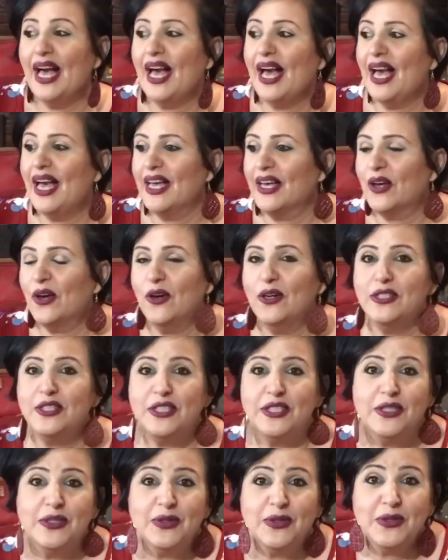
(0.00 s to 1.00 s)
and go
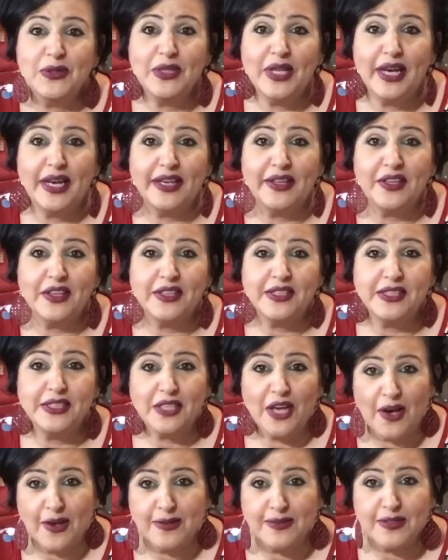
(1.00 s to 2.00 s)
to like the
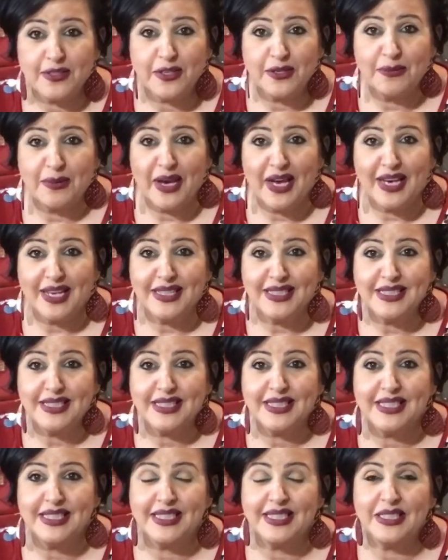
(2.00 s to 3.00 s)
softer bags
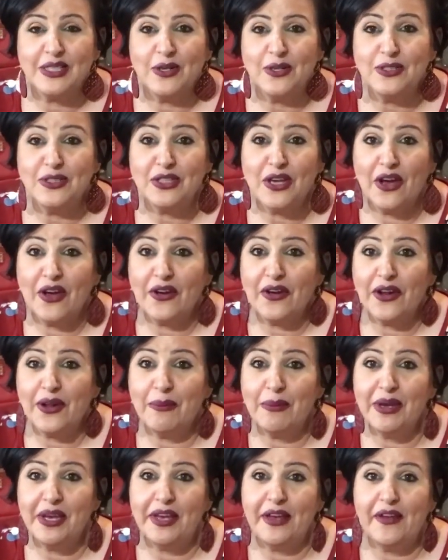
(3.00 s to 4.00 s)
because those are going to
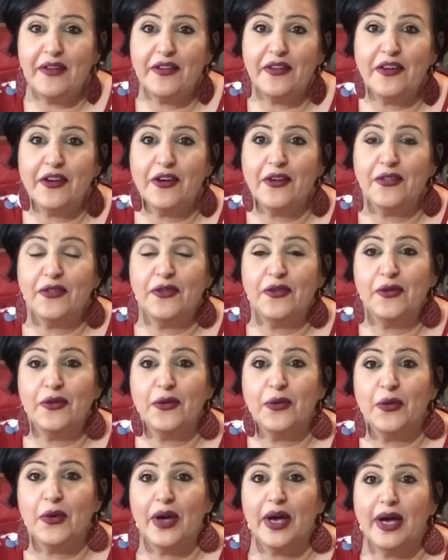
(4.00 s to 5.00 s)
be easier
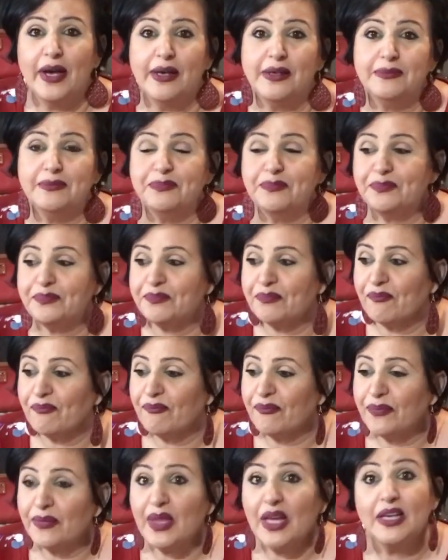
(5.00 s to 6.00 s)
to um,
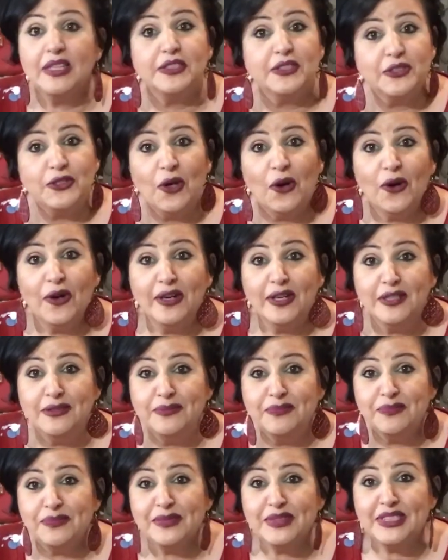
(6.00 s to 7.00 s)
store,
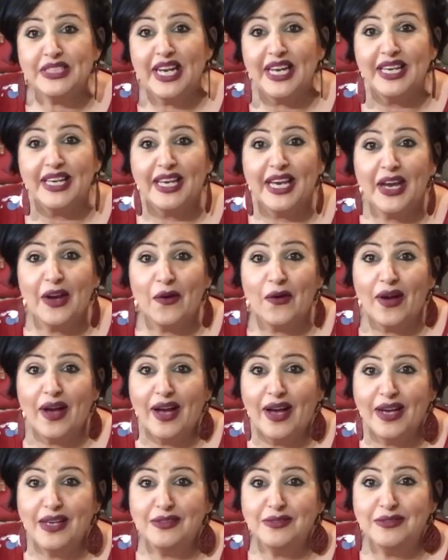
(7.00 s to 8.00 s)
take care
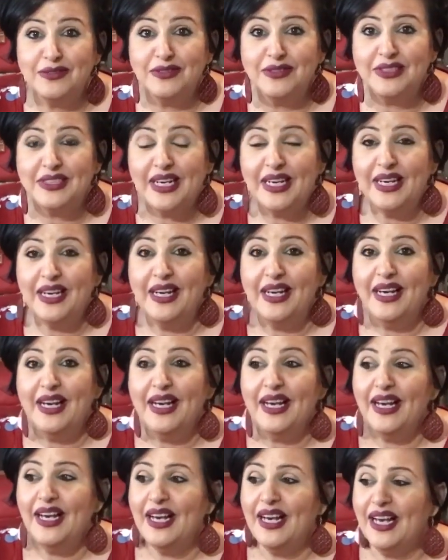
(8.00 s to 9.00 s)
of,
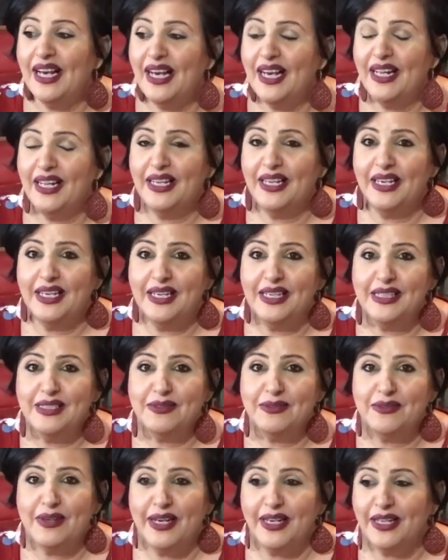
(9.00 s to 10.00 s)
and then
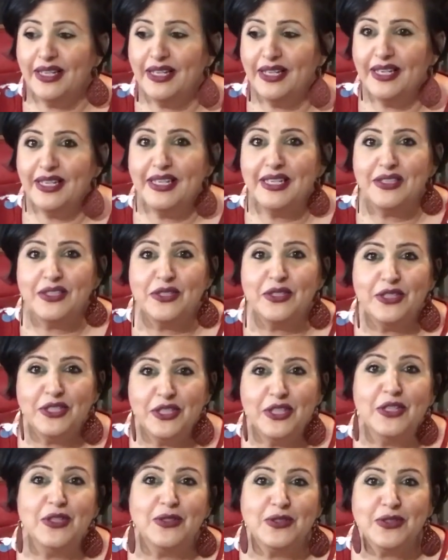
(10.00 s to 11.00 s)
frankly to
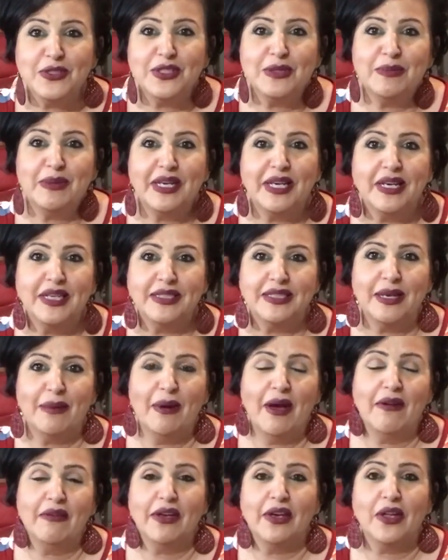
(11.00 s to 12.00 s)
use because I'm
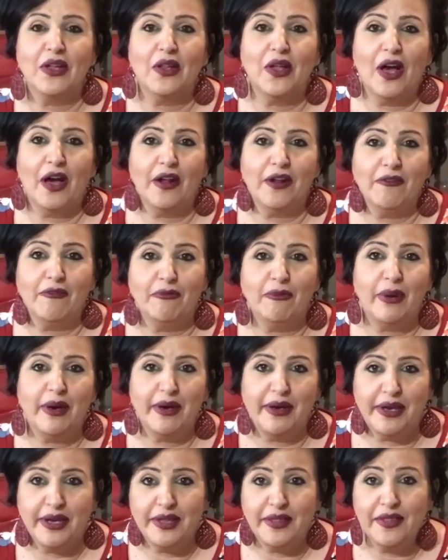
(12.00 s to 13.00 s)
having a lot of
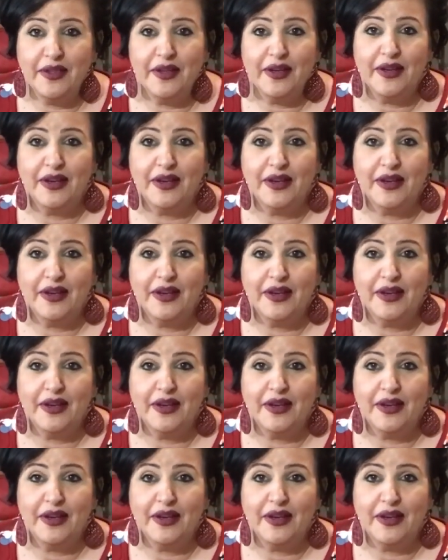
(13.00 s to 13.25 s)
pain.